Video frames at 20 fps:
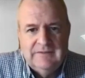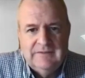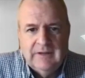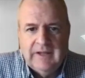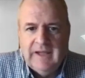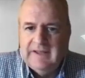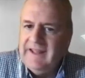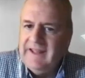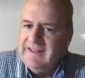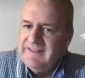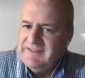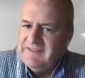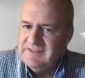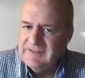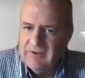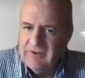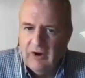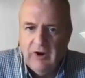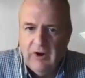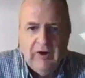Okay,
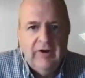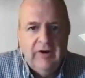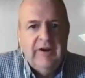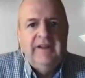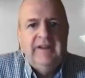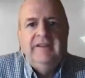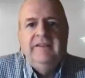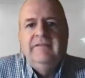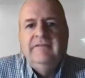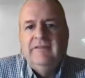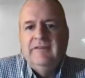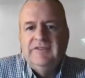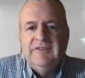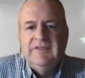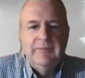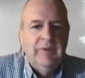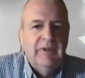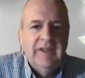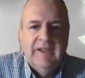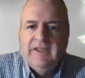that's already very
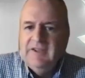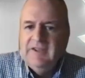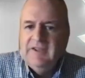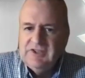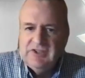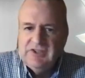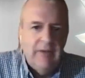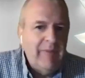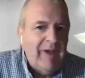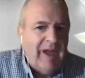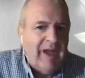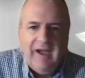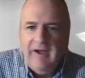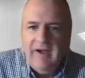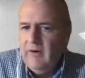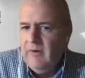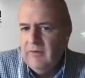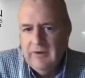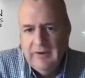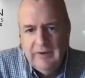simple.
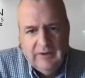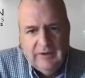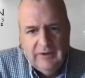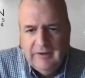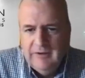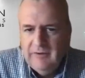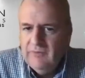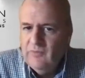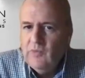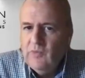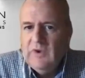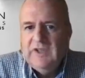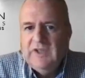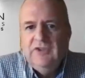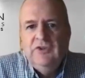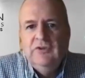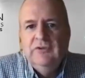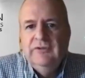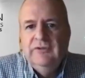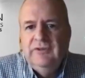Somehow, when
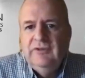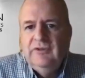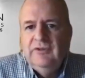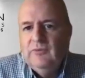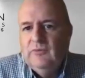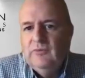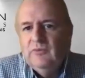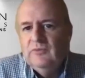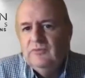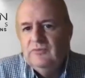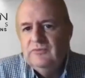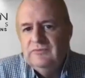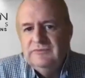you